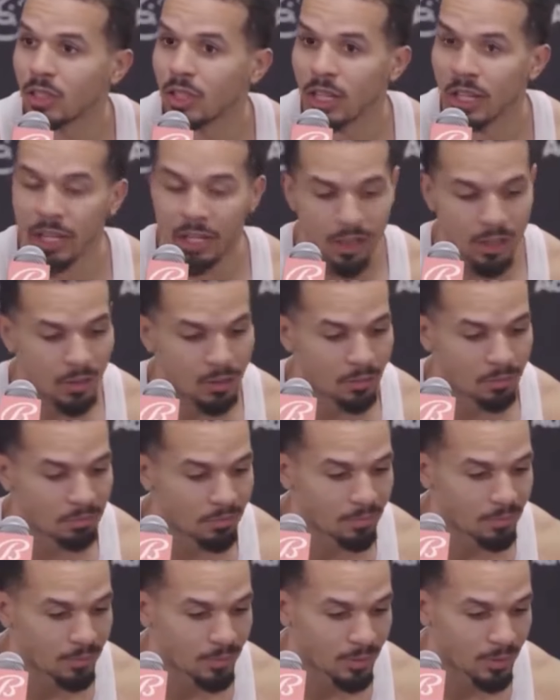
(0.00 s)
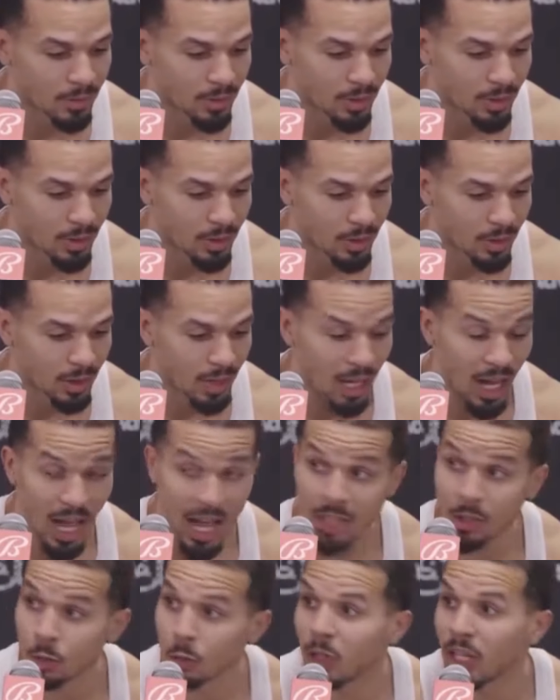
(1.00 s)
And I
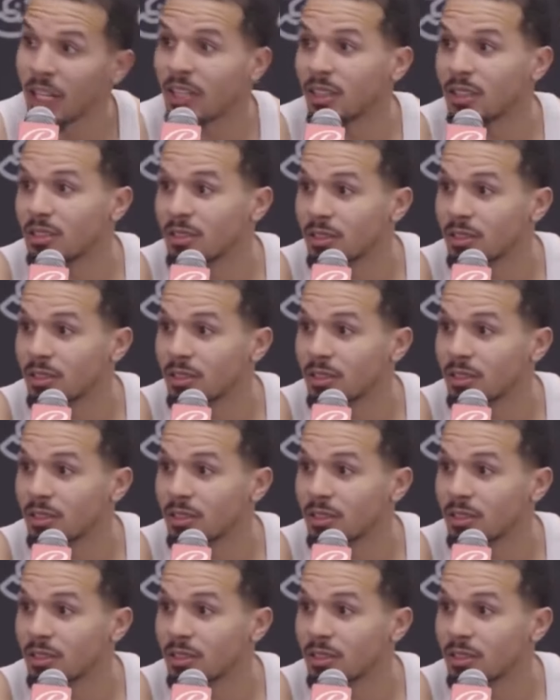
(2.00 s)
knew that.